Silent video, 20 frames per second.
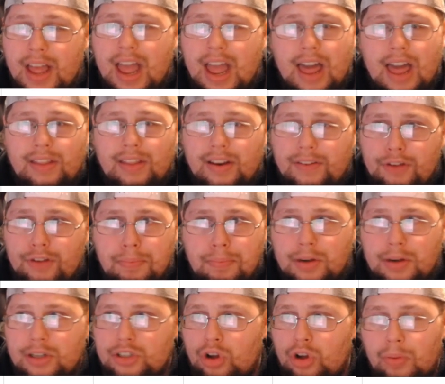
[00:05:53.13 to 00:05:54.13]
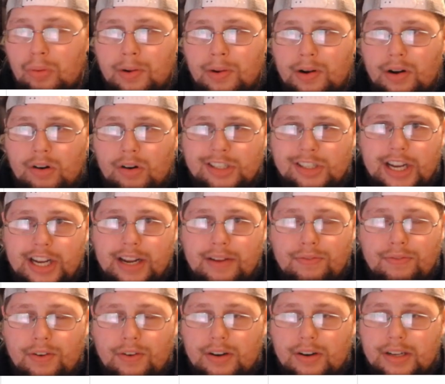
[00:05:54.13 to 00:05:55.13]
And then if you put Tolbert or Jake
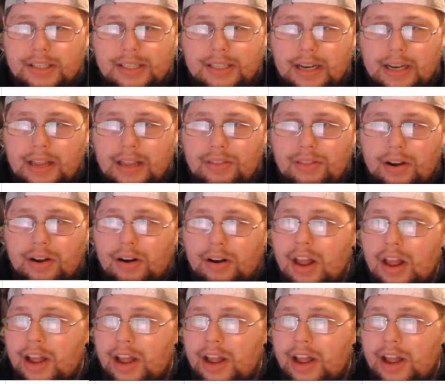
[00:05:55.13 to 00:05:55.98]
Ferguson in there,